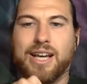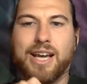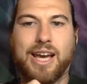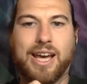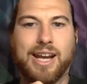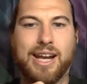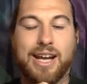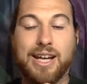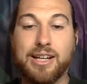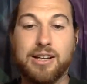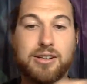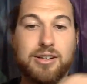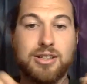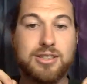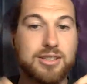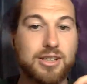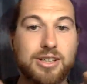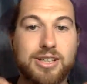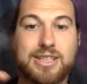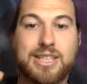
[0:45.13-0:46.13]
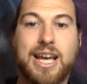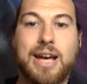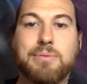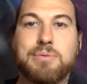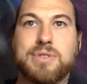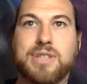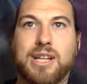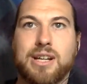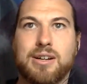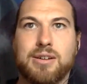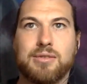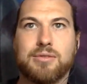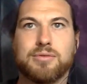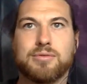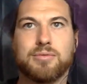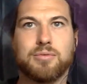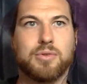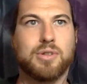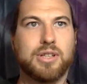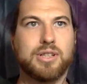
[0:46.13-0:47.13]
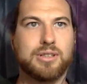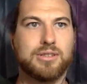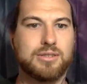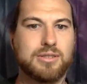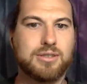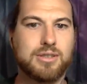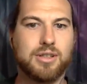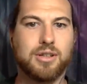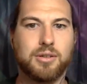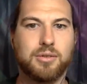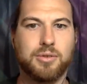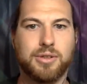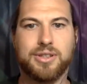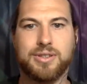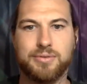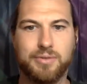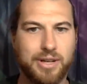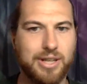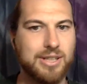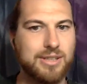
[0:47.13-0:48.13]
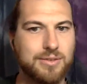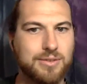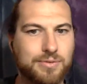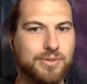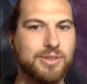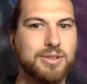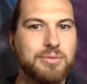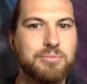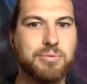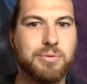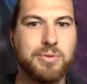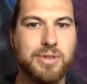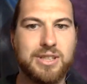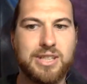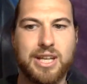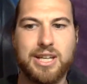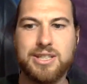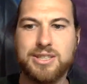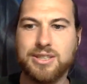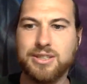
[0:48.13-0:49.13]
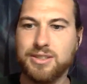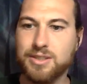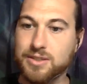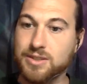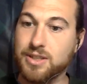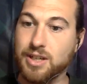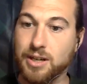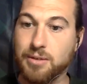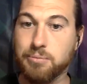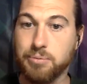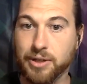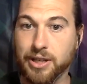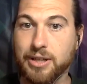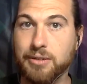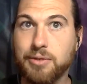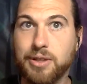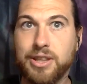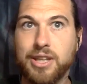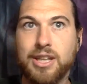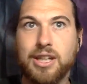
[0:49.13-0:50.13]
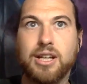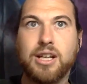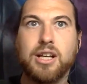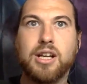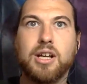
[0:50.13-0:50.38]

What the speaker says: And I encourage all the dApps that want to go with Raiden's full implementation to start playing with it.